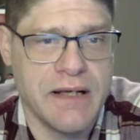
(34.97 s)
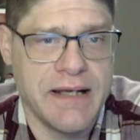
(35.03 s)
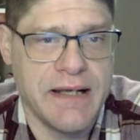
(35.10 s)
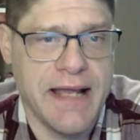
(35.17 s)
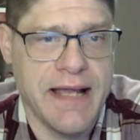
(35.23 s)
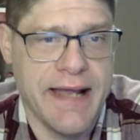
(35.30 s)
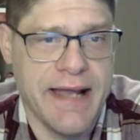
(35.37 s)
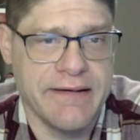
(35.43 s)

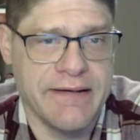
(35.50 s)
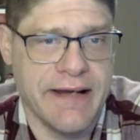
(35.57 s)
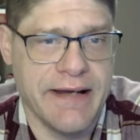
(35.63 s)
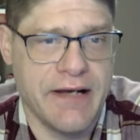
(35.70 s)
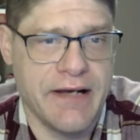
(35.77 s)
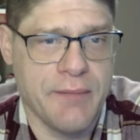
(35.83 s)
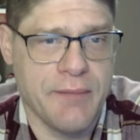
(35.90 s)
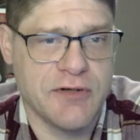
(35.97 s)
and I had
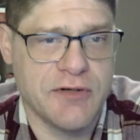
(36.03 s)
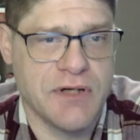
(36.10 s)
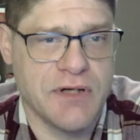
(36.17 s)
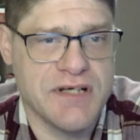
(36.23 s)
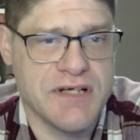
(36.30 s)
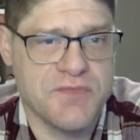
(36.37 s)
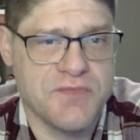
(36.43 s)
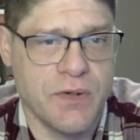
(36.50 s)
come
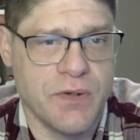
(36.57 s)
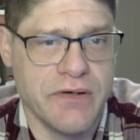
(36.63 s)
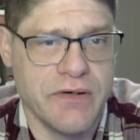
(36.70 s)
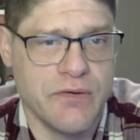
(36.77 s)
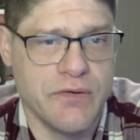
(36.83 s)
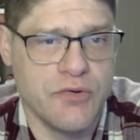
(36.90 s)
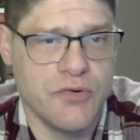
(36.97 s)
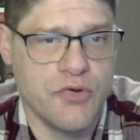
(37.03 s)
across
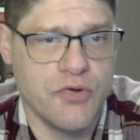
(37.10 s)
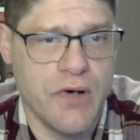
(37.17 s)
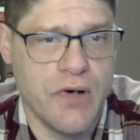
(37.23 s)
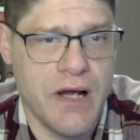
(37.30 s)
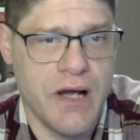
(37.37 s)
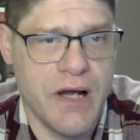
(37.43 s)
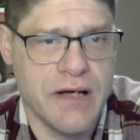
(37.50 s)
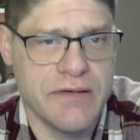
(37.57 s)
one
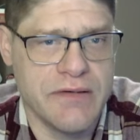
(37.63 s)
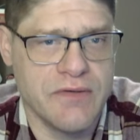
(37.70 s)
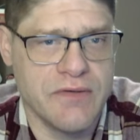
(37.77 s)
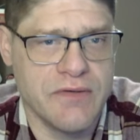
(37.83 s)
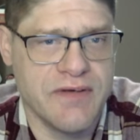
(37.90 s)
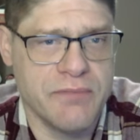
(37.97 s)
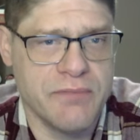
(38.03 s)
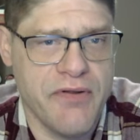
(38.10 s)
uh,
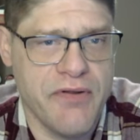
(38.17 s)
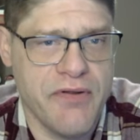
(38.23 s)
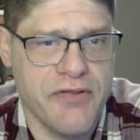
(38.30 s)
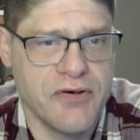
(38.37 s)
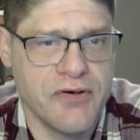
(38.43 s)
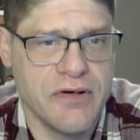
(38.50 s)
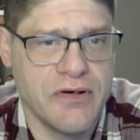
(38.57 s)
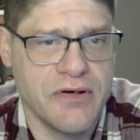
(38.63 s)
November
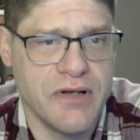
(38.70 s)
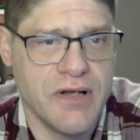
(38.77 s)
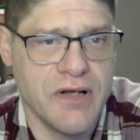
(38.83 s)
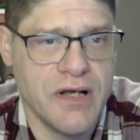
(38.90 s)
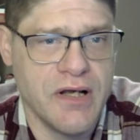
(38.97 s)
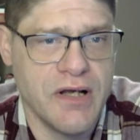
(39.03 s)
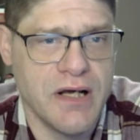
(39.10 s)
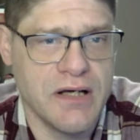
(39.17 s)
3rd,
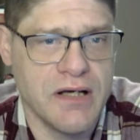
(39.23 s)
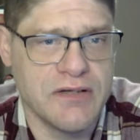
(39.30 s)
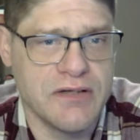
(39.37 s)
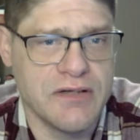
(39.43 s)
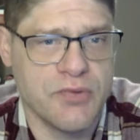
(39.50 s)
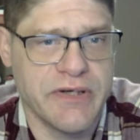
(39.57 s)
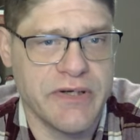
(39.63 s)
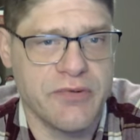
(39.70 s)
uh,
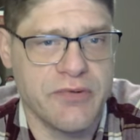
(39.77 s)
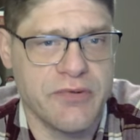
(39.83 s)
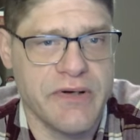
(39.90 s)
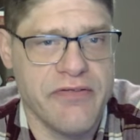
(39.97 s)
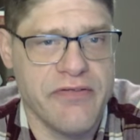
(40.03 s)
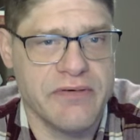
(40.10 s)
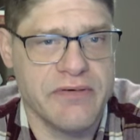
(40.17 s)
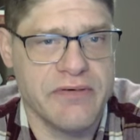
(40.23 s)

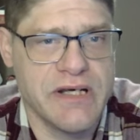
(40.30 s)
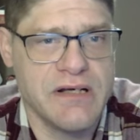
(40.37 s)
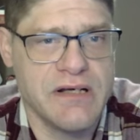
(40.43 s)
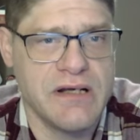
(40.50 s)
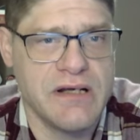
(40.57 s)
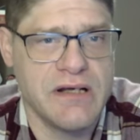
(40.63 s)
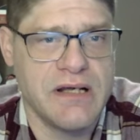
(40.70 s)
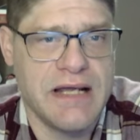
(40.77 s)
2023.
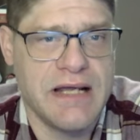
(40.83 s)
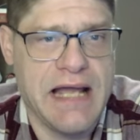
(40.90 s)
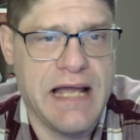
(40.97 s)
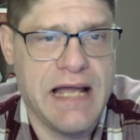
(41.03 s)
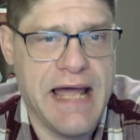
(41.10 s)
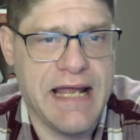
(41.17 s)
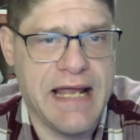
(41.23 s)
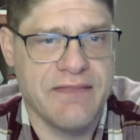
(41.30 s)

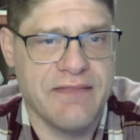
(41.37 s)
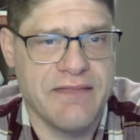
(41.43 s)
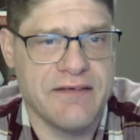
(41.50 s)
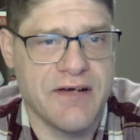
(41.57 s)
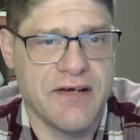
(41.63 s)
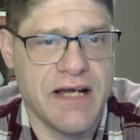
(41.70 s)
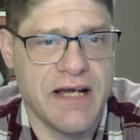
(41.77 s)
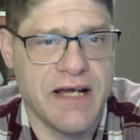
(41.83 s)
And at the
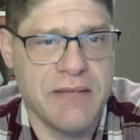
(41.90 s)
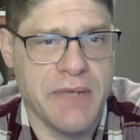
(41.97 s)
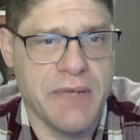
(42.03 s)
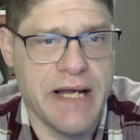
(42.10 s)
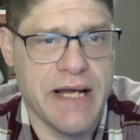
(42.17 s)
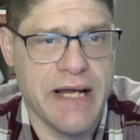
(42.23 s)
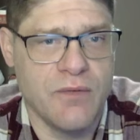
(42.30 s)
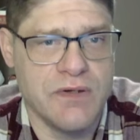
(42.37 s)
time,
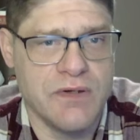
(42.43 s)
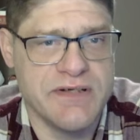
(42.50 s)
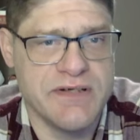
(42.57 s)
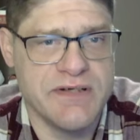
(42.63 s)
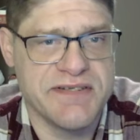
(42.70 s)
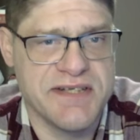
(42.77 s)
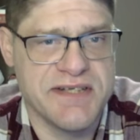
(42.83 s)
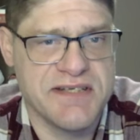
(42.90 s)
I was
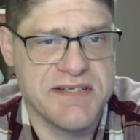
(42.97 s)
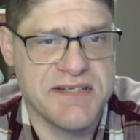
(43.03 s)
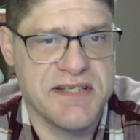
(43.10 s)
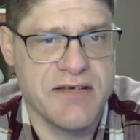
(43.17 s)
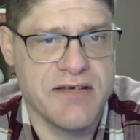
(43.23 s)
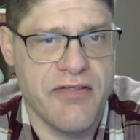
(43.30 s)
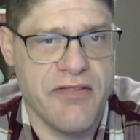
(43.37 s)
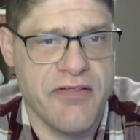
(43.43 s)

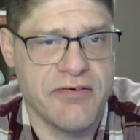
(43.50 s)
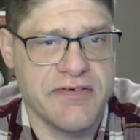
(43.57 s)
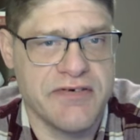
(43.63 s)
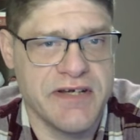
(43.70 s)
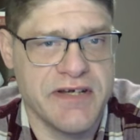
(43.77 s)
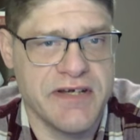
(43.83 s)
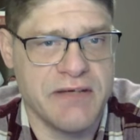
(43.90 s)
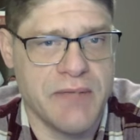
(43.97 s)
16
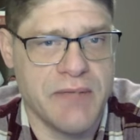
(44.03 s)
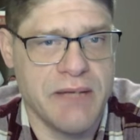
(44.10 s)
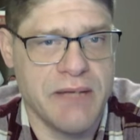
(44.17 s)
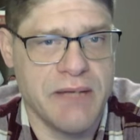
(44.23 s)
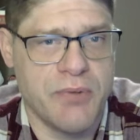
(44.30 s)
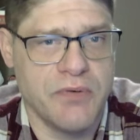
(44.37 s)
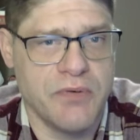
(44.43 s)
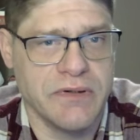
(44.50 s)
13. My
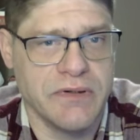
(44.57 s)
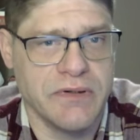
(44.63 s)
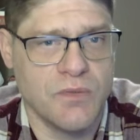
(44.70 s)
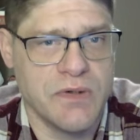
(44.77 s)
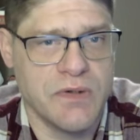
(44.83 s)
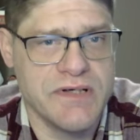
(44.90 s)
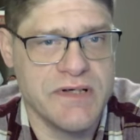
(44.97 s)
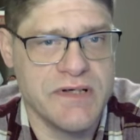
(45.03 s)
opponent
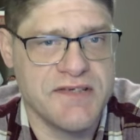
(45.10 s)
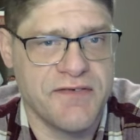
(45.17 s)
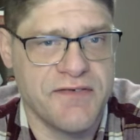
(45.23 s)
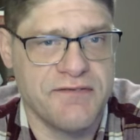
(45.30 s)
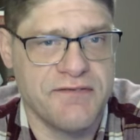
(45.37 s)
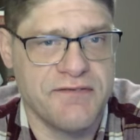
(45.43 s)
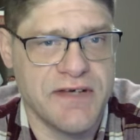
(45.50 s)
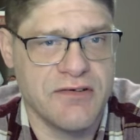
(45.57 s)
was
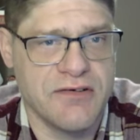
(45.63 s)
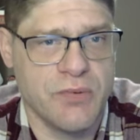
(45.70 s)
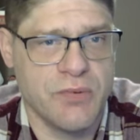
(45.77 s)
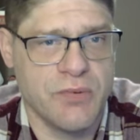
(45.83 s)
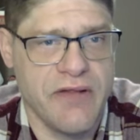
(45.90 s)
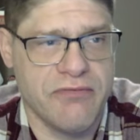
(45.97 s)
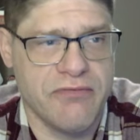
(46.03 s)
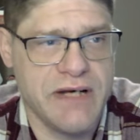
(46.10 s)
15
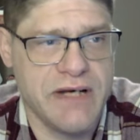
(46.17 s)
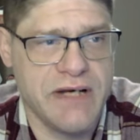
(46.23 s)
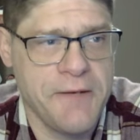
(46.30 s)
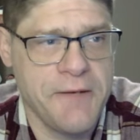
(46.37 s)
23.